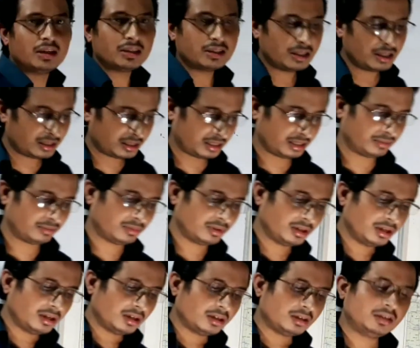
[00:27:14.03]
system.
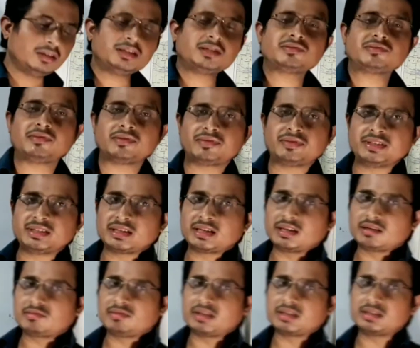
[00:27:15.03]
These
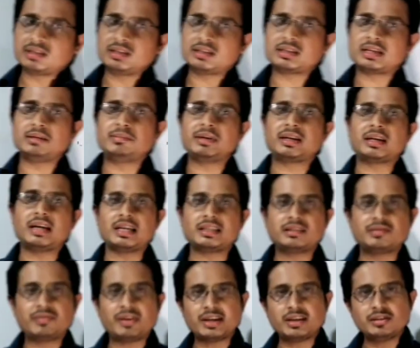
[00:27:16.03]
physical quantities can be
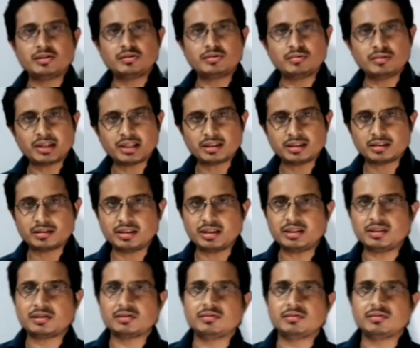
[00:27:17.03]
classified into two categories.